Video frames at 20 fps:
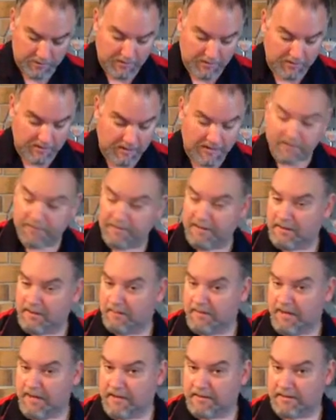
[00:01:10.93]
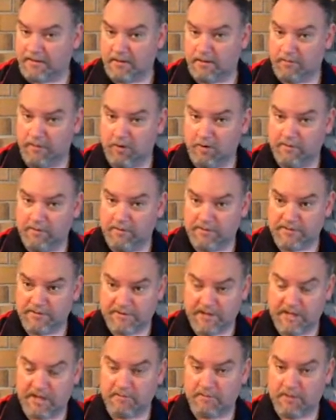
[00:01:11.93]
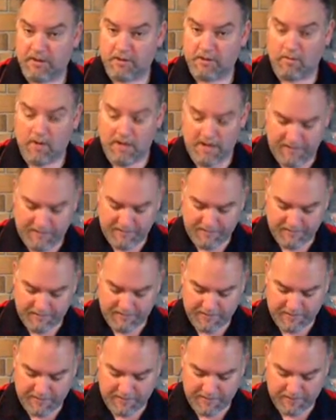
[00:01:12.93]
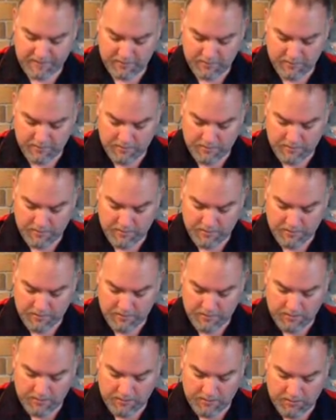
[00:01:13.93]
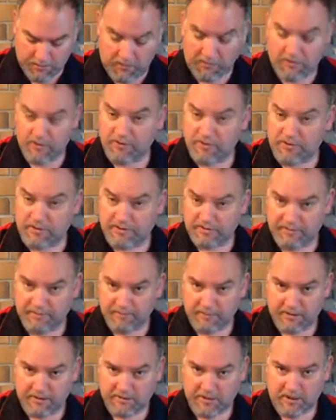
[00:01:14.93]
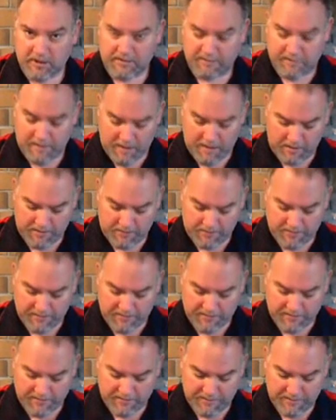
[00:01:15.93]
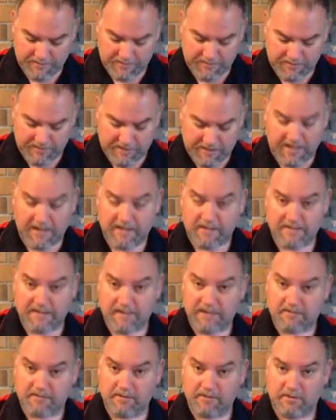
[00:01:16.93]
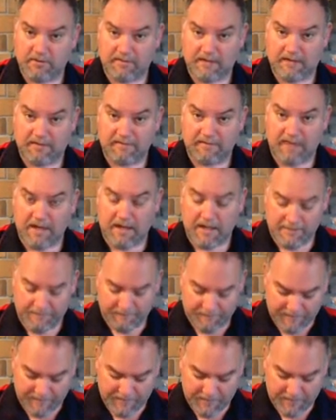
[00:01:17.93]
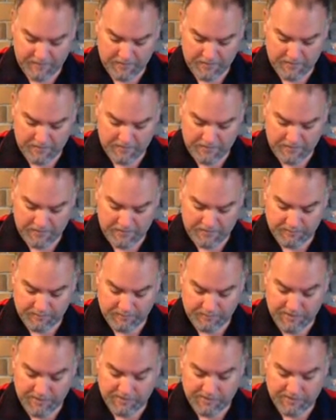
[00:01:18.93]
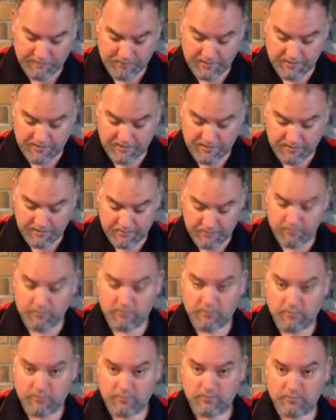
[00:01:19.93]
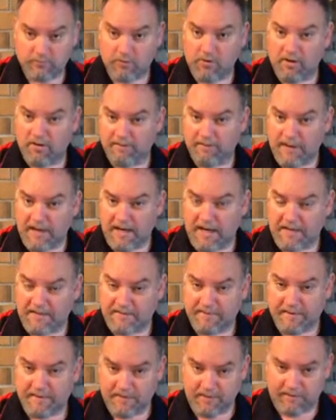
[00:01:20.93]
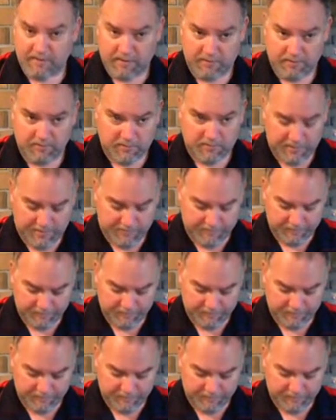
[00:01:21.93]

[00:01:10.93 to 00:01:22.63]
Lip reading: The other thing about the Bellevue Estate, by the way, is where I used to live in McLaren Vale, this vineyard is actually not that far. So it was a place that I used to drive past fairly frequently.